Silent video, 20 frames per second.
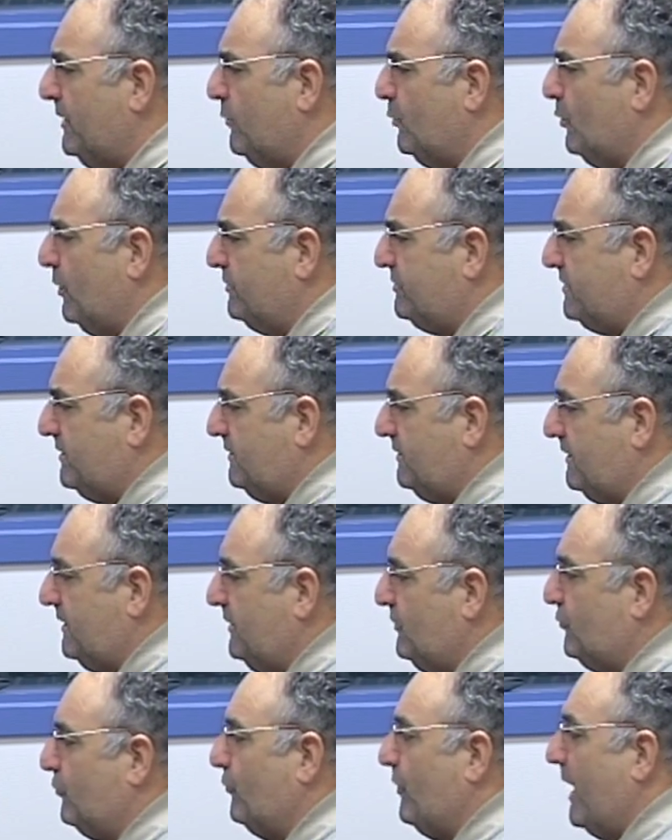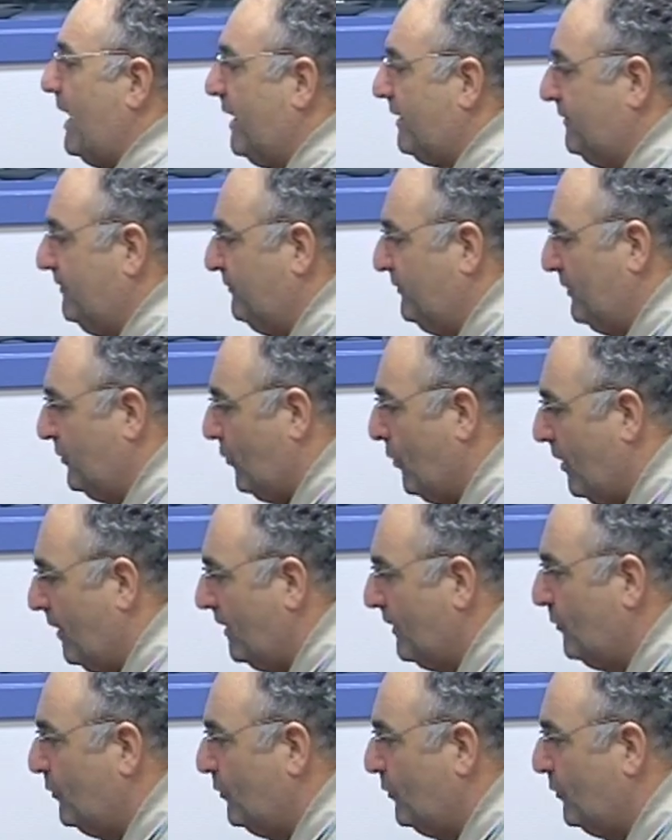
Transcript: It wasn't interactive at all.